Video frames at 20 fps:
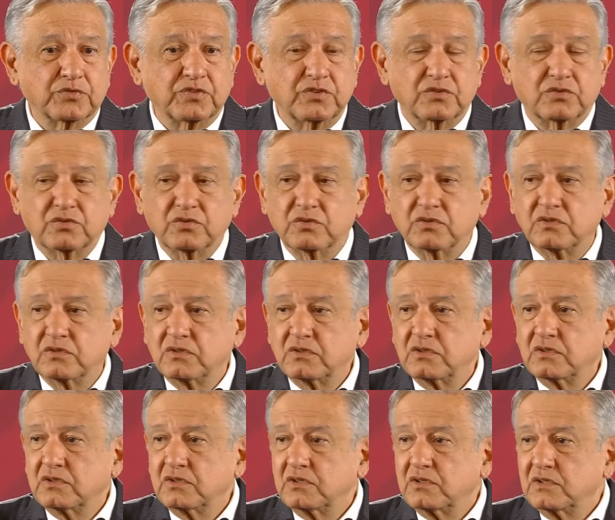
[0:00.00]
because
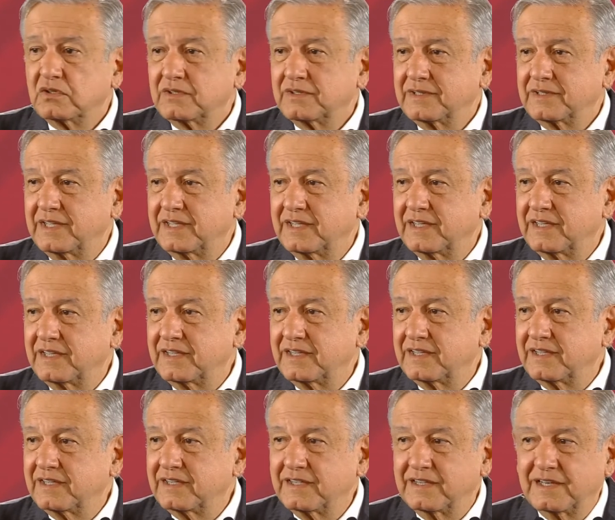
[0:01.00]
we have a, as a
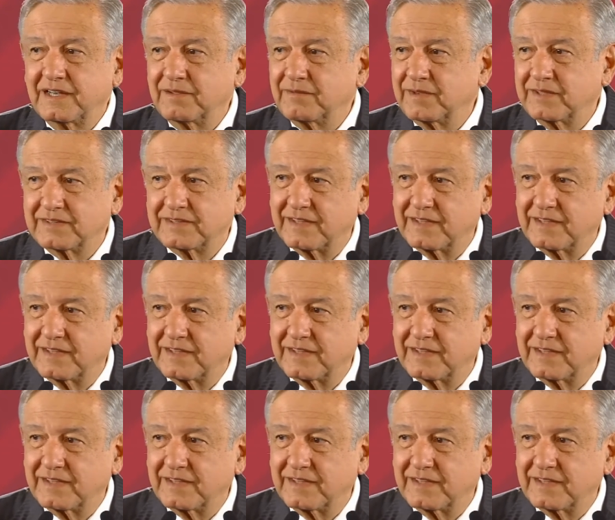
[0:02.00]
purpose